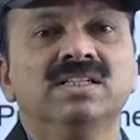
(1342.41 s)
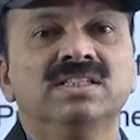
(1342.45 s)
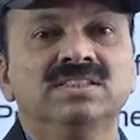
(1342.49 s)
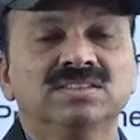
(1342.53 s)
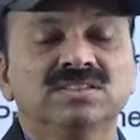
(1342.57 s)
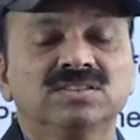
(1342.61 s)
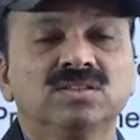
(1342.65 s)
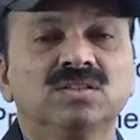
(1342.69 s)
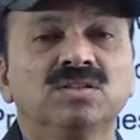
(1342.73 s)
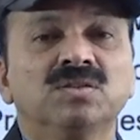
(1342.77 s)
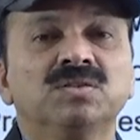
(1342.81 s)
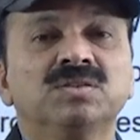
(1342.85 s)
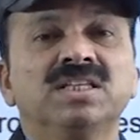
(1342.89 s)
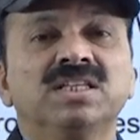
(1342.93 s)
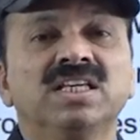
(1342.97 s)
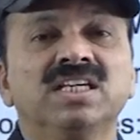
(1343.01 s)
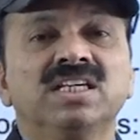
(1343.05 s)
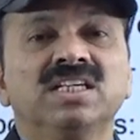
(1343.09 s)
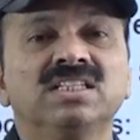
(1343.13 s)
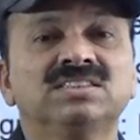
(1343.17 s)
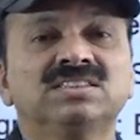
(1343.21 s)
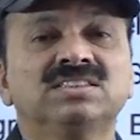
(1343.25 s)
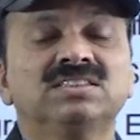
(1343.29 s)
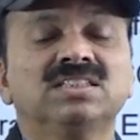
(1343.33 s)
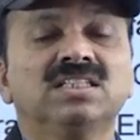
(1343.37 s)
So
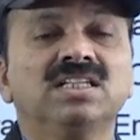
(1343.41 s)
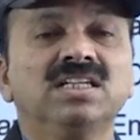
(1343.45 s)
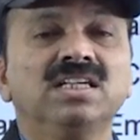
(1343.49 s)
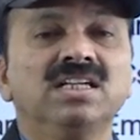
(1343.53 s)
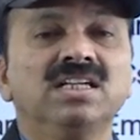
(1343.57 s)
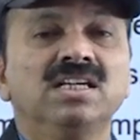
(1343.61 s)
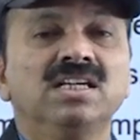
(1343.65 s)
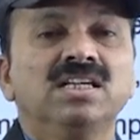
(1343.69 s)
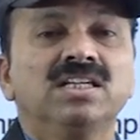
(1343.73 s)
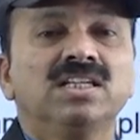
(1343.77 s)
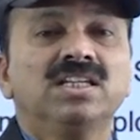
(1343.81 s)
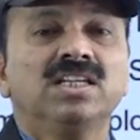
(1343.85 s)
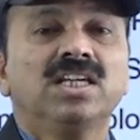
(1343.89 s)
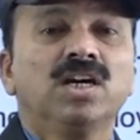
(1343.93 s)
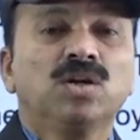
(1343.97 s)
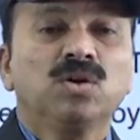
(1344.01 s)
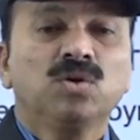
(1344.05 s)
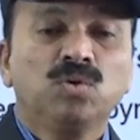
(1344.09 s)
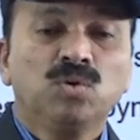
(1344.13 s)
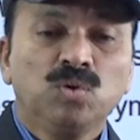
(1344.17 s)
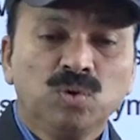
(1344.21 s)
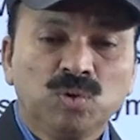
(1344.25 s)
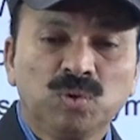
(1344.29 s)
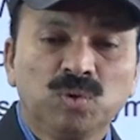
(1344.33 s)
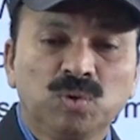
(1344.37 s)
there is
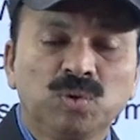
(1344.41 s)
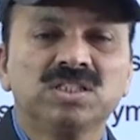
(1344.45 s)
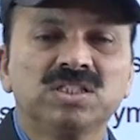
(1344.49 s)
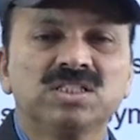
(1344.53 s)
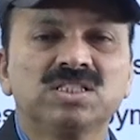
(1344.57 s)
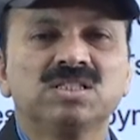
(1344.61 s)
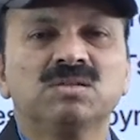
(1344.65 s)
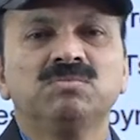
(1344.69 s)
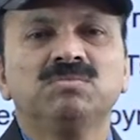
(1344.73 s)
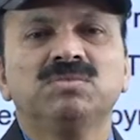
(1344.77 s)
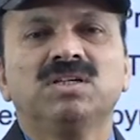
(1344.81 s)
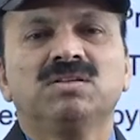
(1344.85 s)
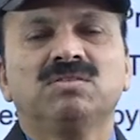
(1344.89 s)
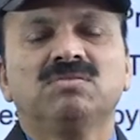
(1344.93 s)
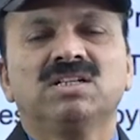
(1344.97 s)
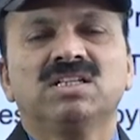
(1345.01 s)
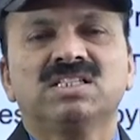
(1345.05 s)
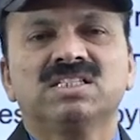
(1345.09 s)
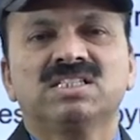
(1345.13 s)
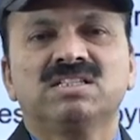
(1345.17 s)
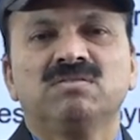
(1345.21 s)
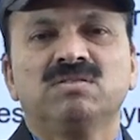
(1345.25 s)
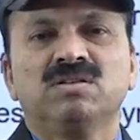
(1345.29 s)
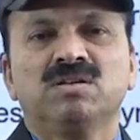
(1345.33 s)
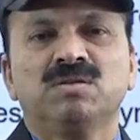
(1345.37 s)
ecotourism that
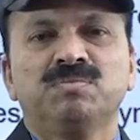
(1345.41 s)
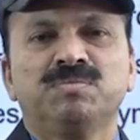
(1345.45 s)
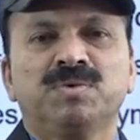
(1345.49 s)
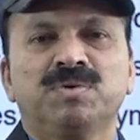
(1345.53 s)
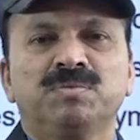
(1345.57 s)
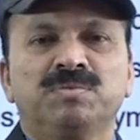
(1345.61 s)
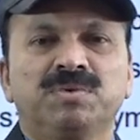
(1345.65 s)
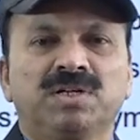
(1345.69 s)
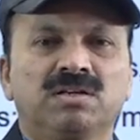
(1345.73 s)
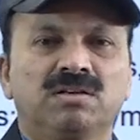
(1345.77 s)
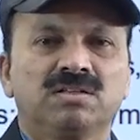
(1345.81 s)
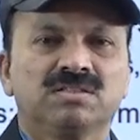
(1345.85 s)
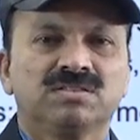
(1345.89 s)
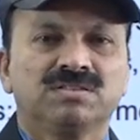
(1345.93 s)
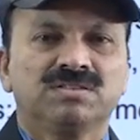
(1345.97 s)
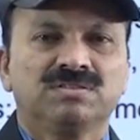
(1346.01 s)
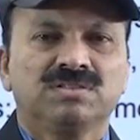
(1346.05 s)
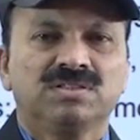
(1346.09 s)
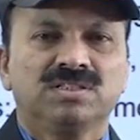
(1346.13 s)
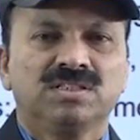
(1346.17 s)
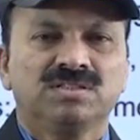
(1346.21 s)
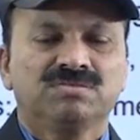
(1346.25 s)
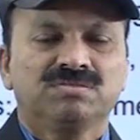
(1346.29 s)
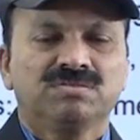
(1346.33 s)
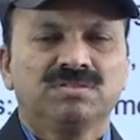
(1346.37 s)
was developed because of
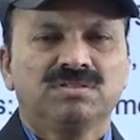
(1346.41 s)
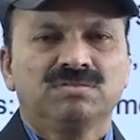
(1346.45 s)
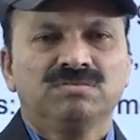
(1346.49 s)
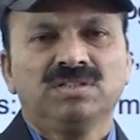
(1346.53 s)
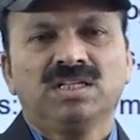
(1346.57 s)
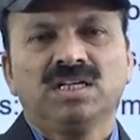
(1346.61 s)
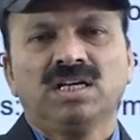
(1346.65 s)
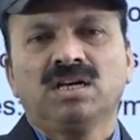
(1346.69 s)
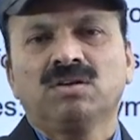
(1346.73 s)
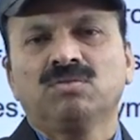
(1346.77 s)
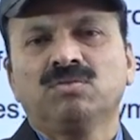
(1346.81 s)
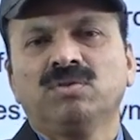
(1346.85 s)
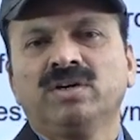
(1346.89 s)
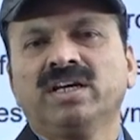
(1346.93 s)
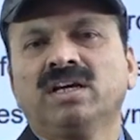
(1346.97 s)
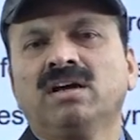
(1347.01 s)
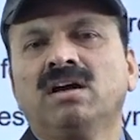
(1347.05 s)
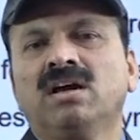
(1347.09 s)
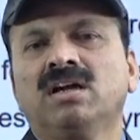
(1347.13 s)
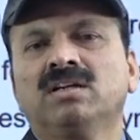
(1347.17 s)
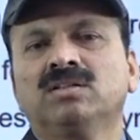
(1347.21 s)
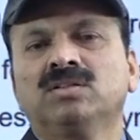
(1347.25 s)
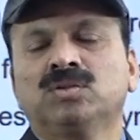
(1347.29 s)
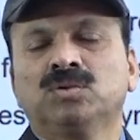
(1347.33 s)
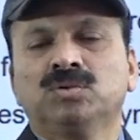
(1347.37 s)
this one. We are going
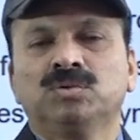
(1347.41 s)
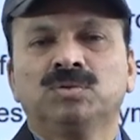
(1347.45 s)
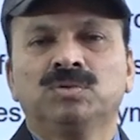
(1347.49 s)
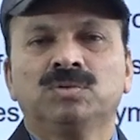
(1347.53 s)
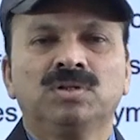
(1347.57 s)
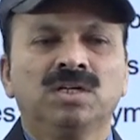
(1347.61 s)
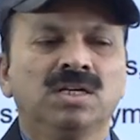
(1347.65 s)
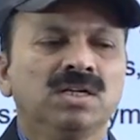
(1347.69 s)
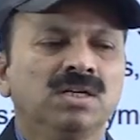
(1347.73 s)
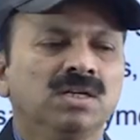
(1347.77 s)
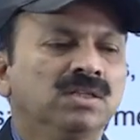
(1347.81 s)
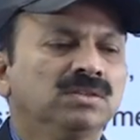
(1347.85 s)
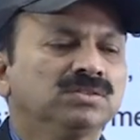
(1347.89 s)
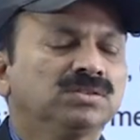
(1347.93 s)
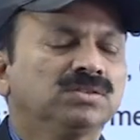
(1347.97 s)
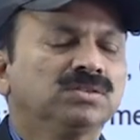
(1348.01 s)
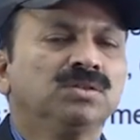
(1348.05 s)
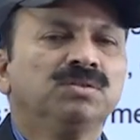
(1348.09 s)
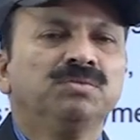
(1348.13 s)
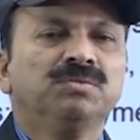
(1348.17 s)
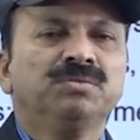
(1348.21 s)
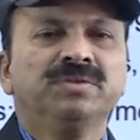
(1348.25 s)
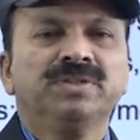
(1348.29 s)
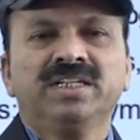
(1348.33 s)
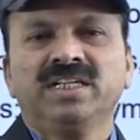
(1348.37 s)
on tour,
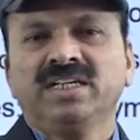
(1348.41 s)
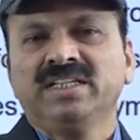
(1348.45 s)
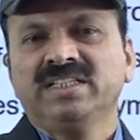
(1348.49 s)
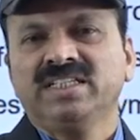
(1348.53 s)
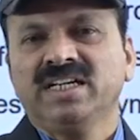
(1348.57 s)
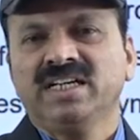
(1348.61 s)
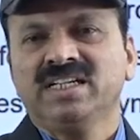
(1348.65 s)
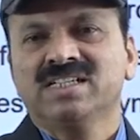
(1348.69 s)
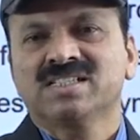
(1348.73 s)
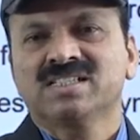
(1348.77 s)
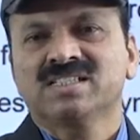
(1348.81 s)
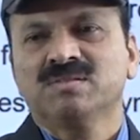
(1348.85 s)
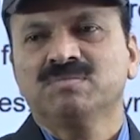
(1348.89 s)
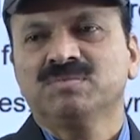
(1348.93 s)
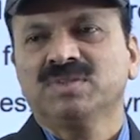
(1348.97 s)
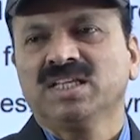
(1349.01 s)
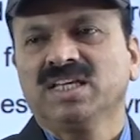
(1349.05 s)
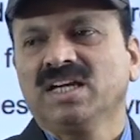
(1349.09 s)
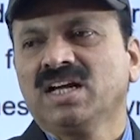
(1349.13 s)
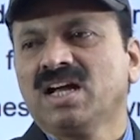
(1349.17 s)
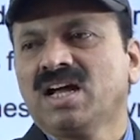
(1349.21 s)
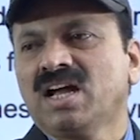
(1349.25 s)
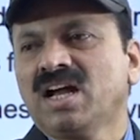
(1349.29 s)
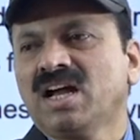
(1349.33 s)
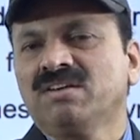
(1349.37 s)
so we eat
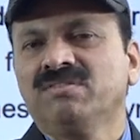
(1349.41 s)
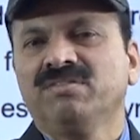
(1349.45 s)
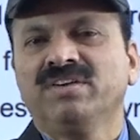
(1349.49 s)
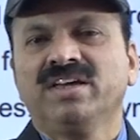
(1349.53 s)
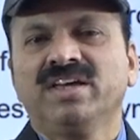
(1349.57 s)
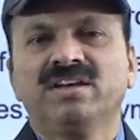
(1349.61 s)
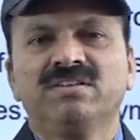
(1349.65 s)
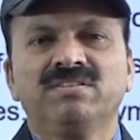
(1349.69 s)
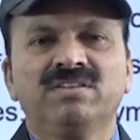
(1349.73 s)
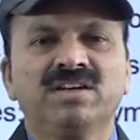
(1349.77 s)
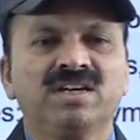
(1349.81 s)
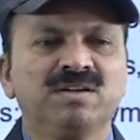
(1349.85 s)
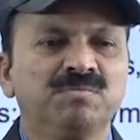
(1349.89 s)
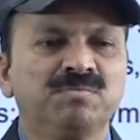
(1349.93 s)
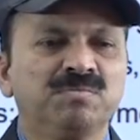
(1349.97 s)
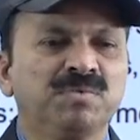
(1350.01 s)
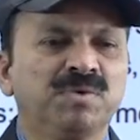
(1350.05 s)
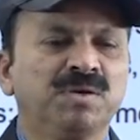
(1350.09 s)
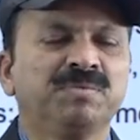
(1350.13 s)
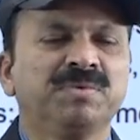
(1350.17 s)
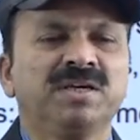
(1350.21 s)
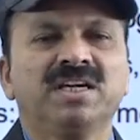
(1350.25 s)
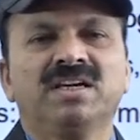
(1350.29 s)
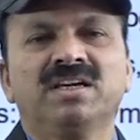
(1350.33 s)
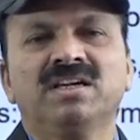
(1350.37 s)
something and wherever it may
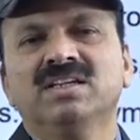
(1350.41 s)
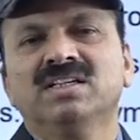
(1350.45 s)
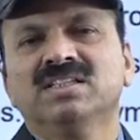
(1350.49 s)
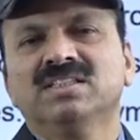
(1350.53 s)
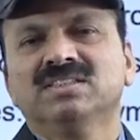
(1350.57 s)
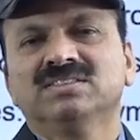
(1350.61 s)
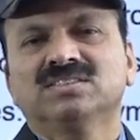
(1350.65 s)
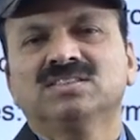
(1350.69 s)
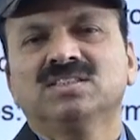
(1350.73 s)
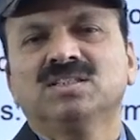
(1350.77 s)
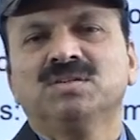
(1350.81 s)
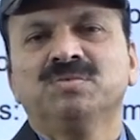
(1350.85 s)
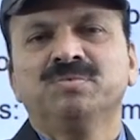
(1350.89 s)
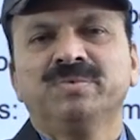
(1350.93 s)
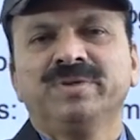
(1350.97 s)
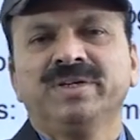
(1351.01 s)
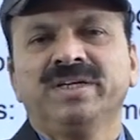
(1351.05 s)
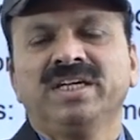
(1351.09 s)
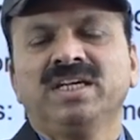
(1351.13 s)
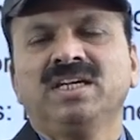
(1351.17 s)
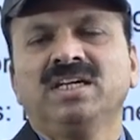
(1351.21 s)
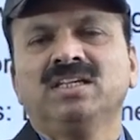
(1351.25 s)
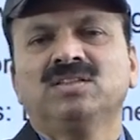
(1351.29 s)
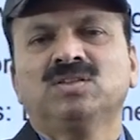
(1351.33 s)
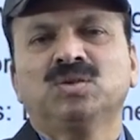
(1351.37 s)
be, so
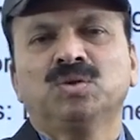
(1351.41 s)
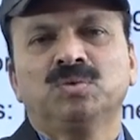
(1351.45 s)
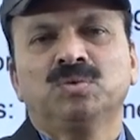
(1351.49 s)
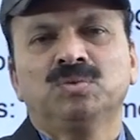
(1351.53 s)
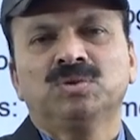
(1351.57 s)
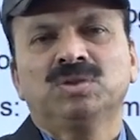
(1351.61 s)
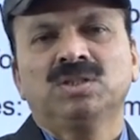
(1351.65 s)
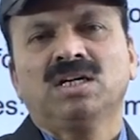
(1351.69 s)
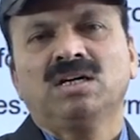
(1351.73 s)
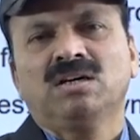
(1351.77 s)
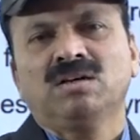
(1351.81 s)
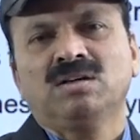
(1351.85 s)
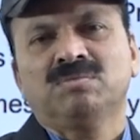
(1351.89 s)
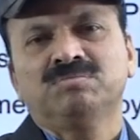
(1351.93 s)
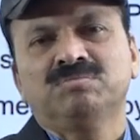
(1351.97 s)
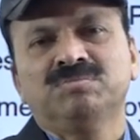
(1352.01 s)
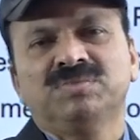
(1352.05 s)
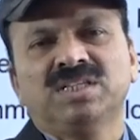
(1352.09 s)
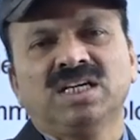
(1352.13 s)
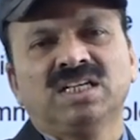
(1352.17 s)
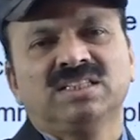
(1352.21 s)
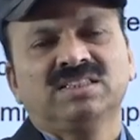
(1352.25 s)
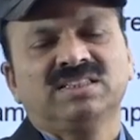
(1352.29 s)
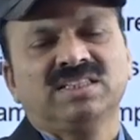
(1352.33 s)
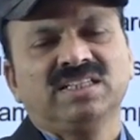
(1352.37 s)
we throw
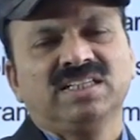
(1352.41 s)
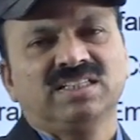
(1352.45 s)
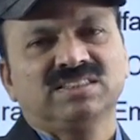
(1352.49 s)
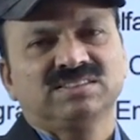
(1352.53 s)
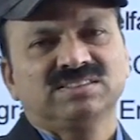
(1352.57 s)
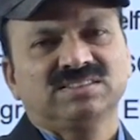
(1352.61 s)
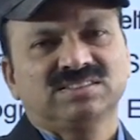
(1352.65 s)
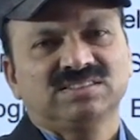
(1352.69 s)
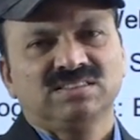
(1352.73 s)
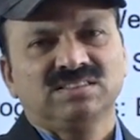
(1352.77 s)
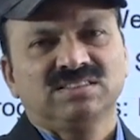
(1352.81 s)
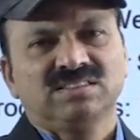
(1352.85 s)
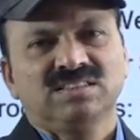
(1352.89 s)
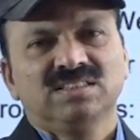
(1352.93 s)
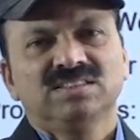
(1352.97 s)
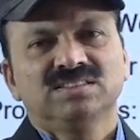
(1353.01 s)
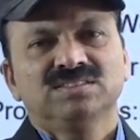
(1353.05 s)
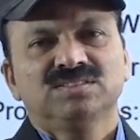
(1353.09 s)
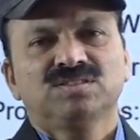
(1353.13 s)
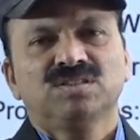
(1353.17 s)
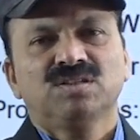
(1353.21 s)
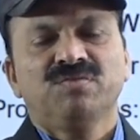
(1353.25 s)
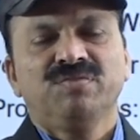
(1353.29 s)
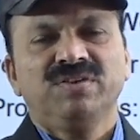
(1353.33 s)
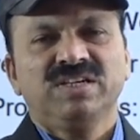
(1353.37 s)
the things.
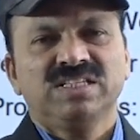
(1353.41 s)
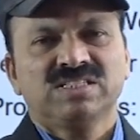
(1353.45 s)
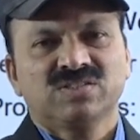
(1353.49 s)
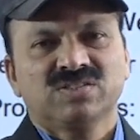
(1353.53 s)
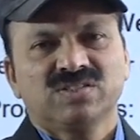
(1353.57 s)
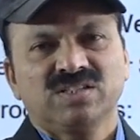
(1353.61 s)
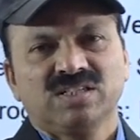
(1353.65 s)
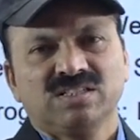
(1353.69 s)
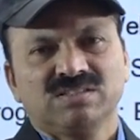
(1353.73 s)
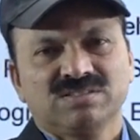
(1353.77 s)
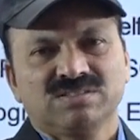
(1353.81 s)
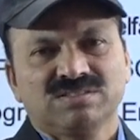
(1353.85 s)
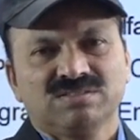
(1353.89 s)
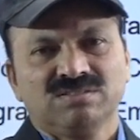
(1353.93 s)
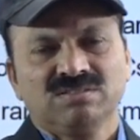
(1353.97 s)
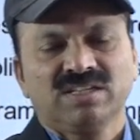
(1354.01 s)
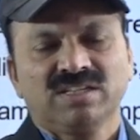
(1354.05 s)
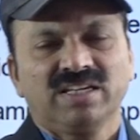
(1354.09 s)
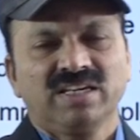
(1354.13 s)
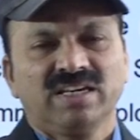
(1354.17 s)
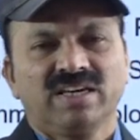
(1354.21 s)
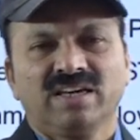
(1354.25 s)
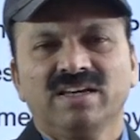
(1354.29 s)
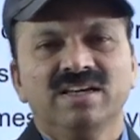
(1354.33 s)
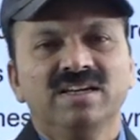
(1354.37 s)
So wastage,
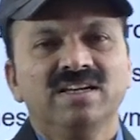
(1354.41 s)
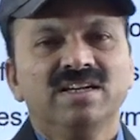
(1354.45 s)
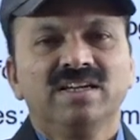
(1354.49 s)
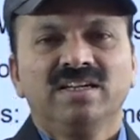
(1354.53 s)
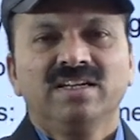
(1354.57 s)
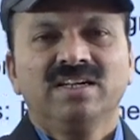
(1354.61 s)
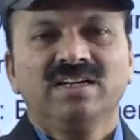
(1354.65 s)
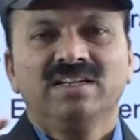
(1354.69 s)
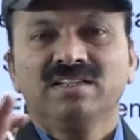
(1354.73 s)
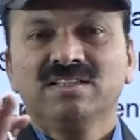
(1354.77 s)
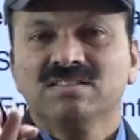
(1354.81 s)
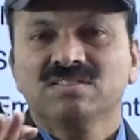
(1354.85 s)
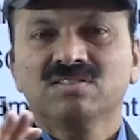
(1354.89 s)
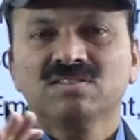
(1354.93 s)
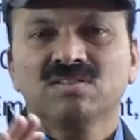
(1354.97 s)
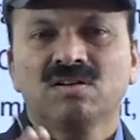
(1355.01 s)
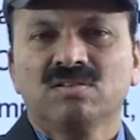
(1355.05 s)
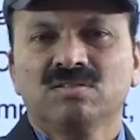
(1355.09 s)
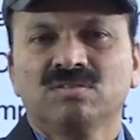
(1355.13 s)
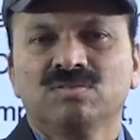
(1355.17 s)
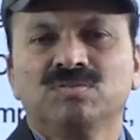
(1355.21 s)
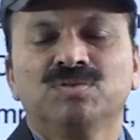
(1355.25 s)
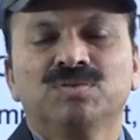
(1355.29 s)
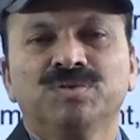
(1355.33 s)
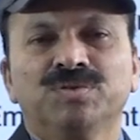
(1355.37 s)
okay, it is
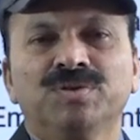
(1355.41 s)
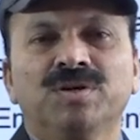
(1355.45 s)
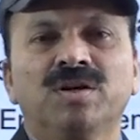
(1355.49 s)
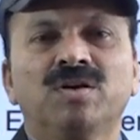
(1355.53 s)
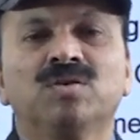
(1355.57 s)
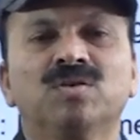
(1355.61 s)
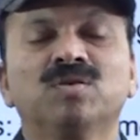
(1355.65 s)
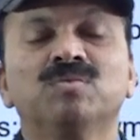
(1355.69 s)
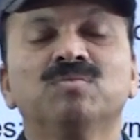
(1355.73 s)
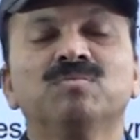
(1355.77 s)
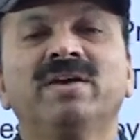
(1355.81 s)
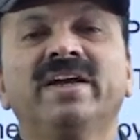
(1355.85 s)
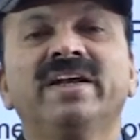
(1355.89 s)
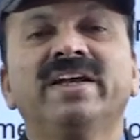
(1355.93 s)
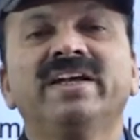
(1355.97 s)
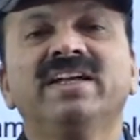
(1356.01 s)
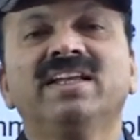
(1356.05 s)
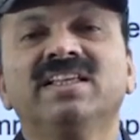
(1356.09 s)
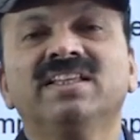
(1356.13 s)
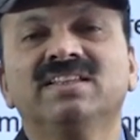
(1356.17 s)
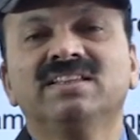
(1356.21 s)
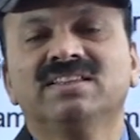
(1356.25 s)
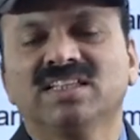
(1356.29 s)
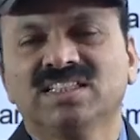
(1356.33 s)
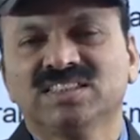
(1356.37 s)
not good. You have to
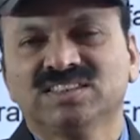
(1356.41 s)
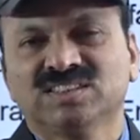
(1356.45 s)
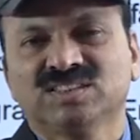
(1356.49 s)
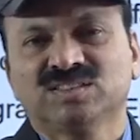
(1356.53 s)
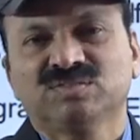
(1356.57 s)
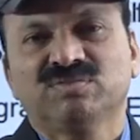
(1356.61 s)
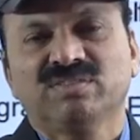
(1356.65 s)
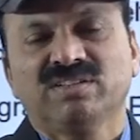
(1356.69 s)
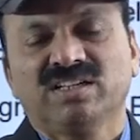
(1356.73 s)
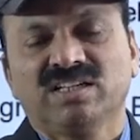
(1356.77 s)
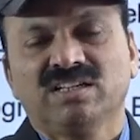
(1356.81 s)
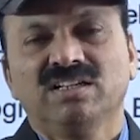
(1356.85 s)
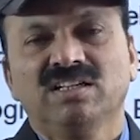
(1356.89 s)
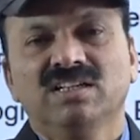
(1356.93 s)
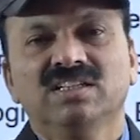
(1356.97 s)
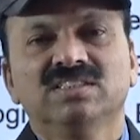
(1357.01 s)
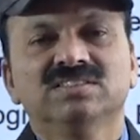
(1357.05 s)
maintain things well.